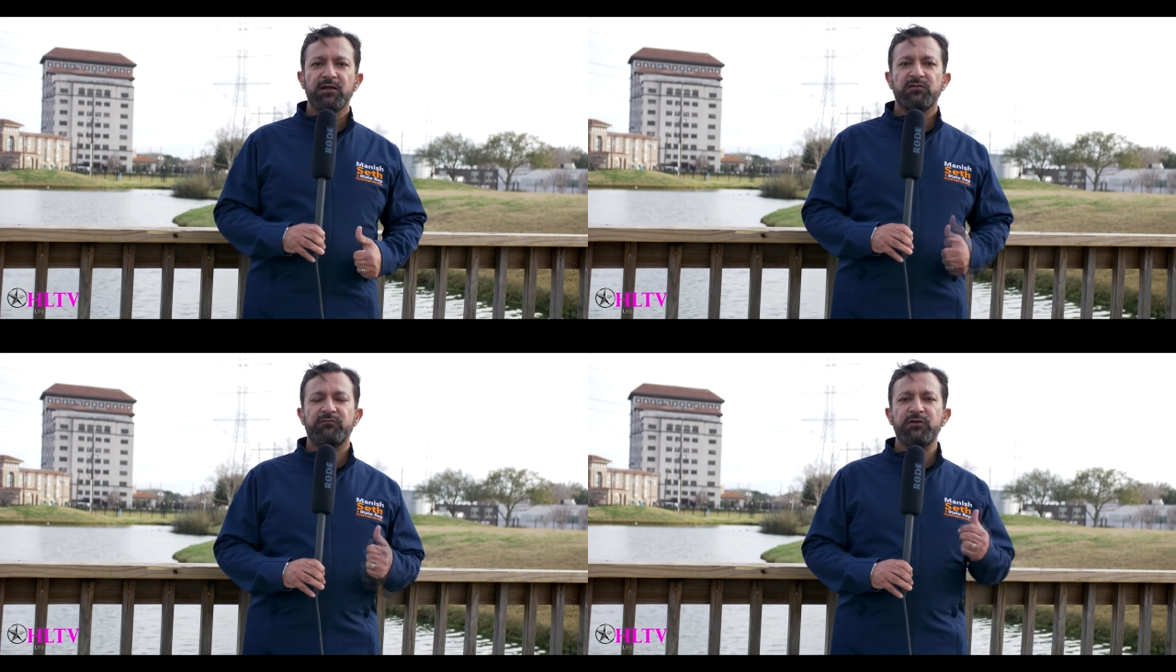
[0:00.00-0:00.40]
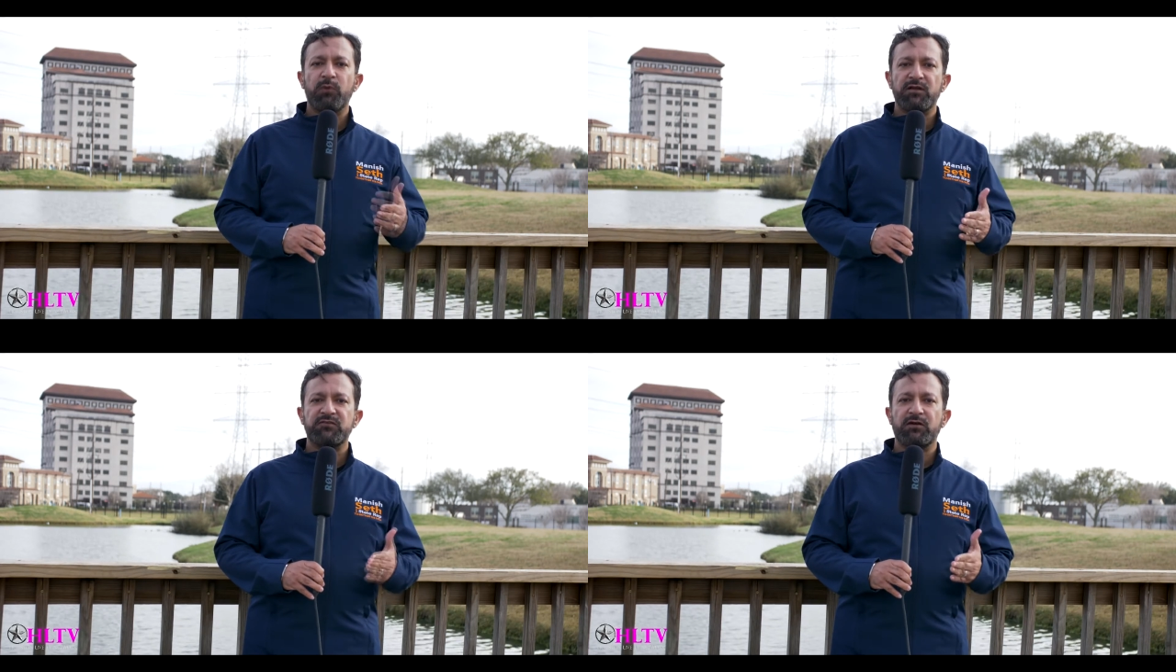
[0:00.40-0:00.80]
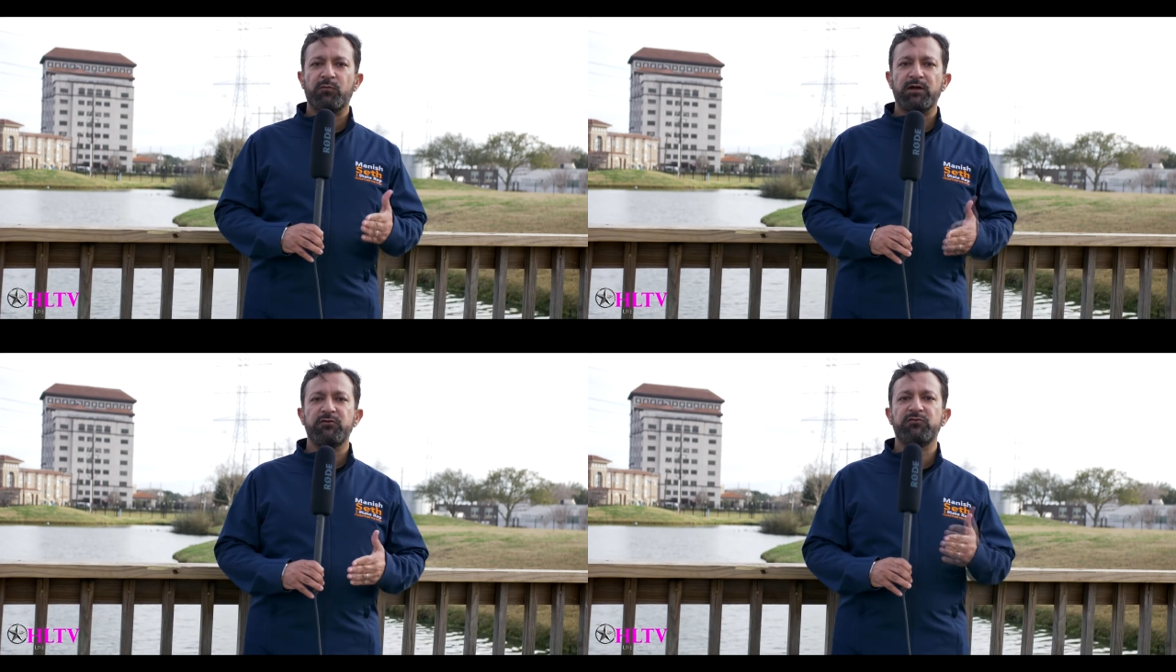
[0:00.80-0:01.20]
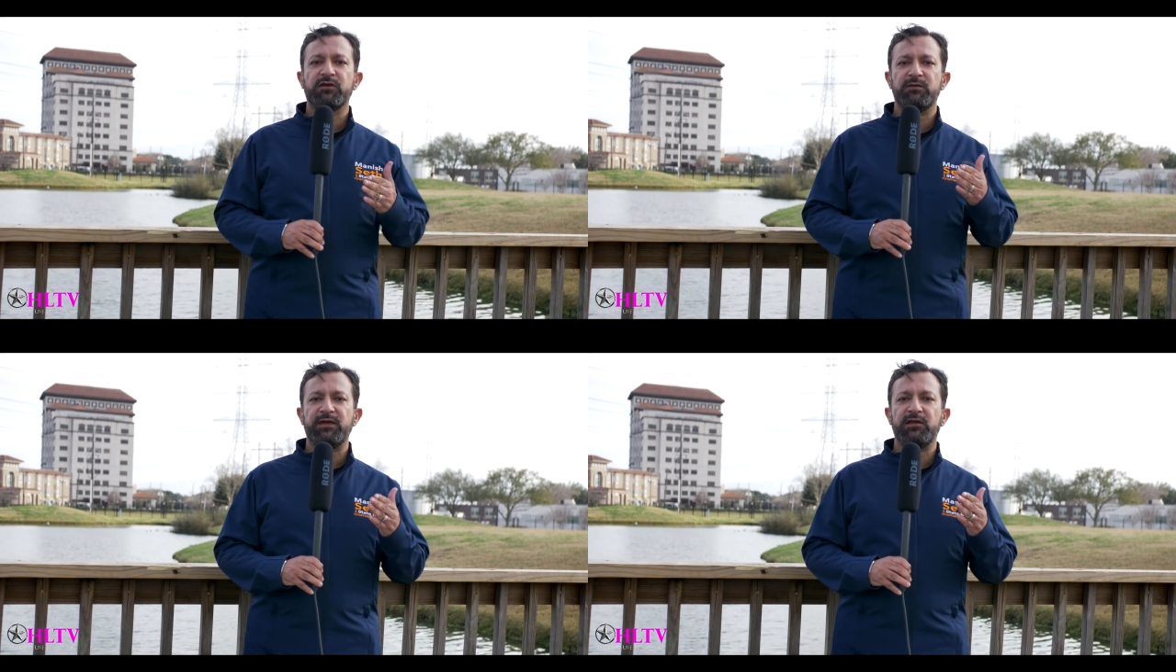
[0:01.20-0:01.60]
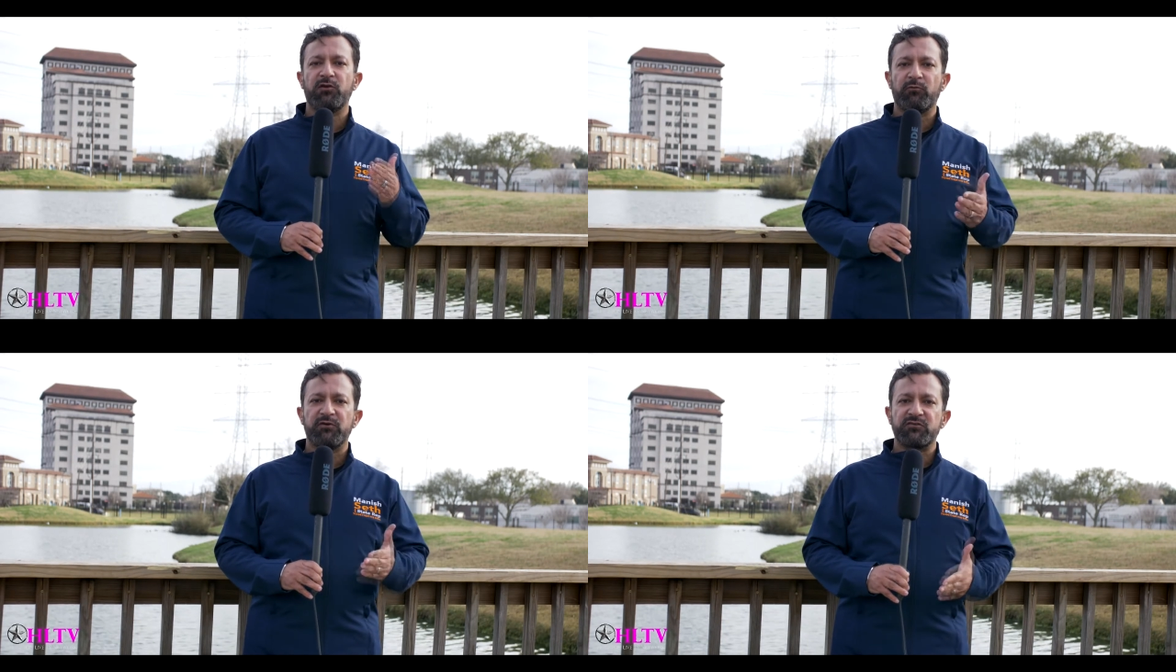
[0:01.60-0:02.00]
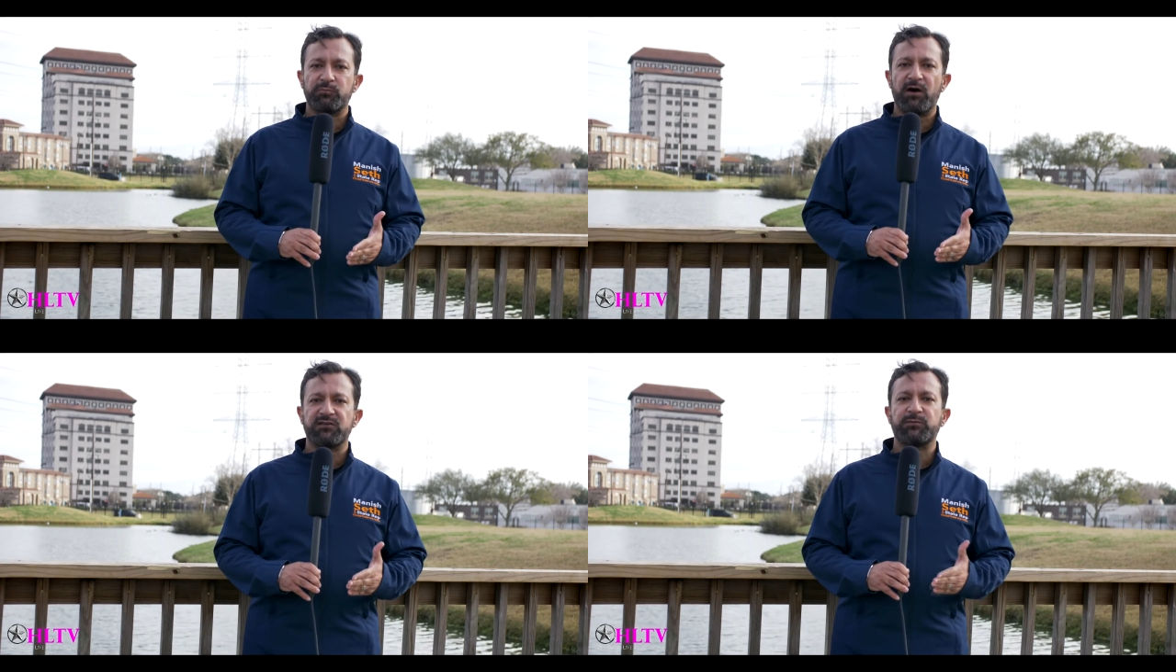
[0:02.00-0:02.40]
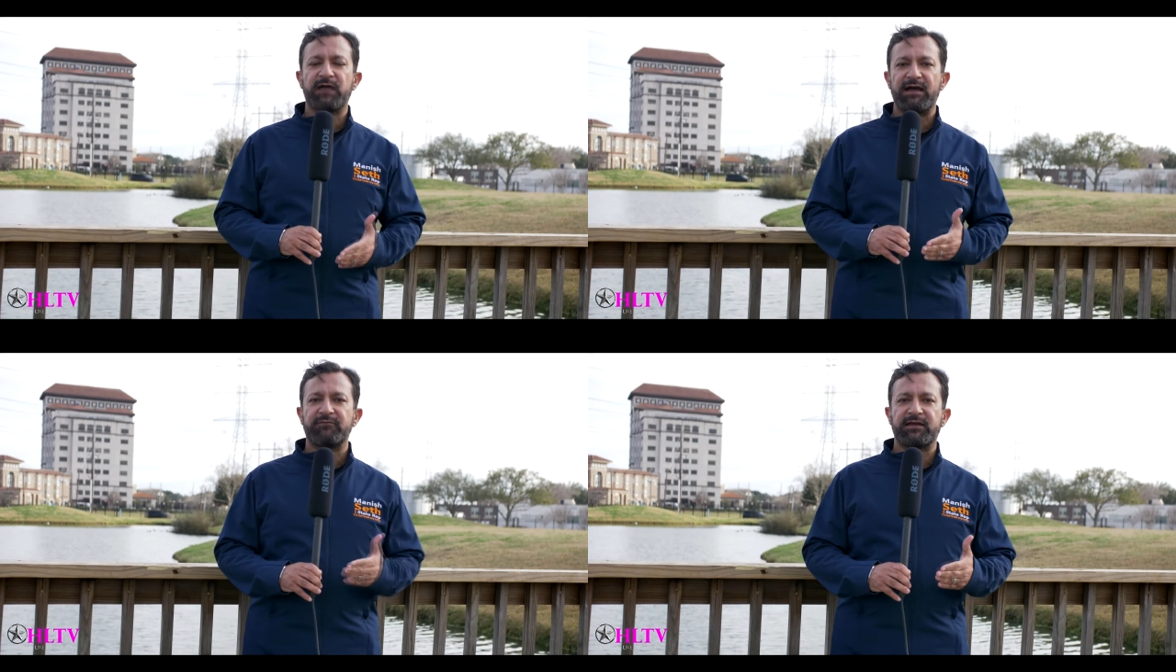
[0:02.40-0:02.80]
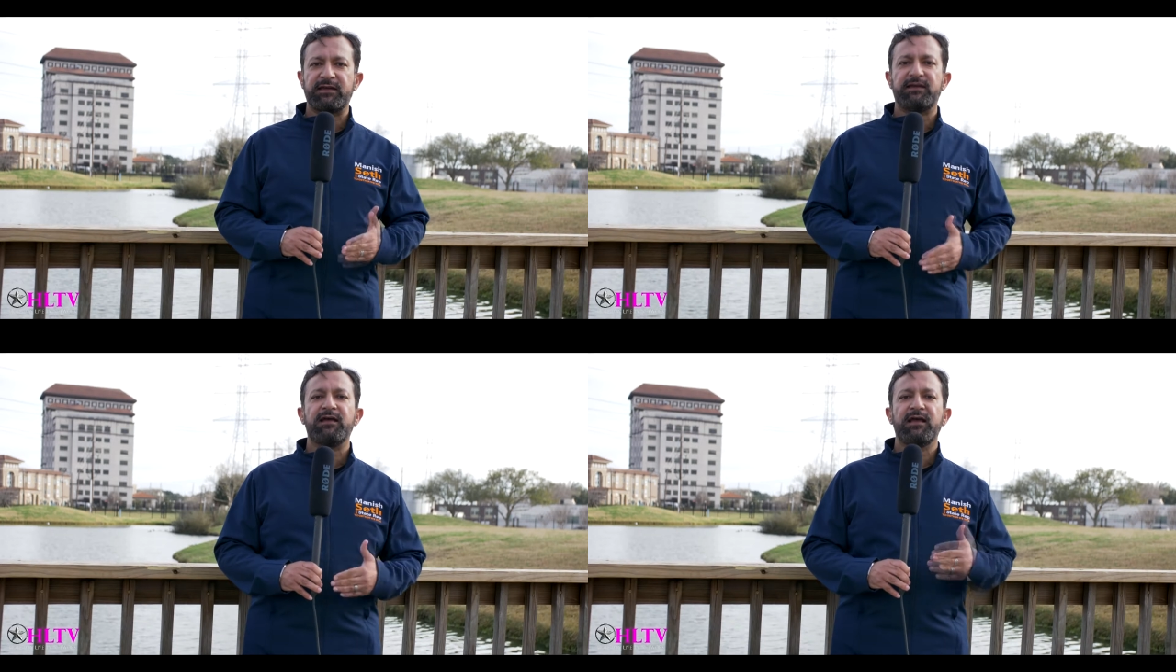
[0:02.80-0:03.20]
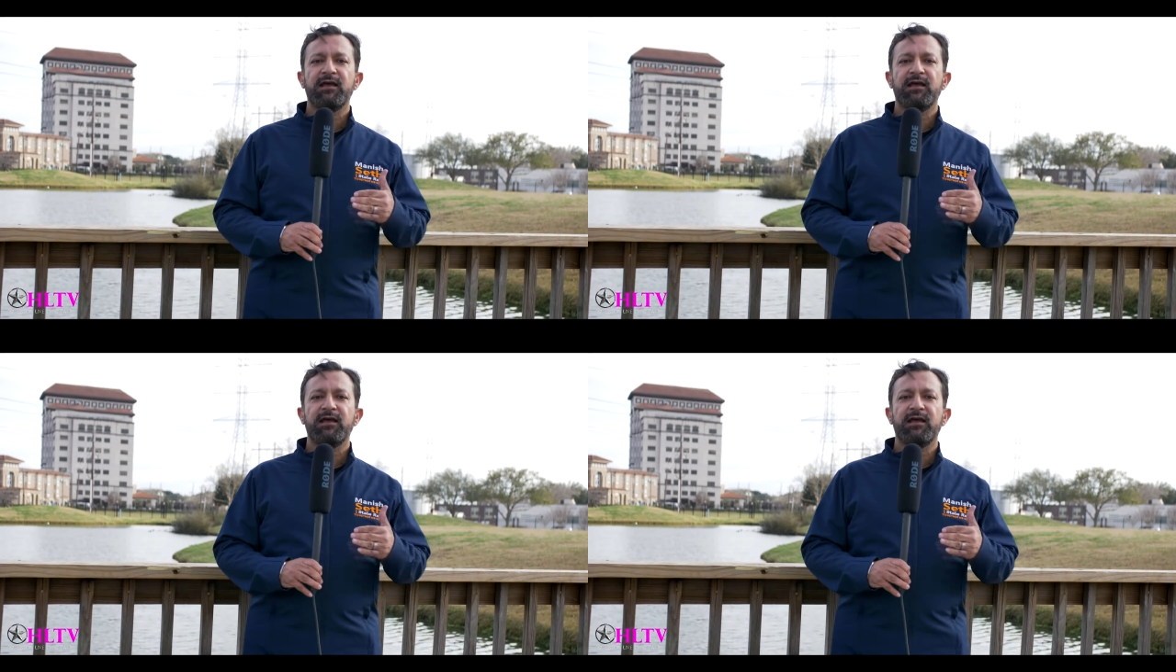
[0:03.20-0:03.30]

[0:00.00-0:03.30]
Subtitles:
So if you want someone who's going to be your responsible advocate,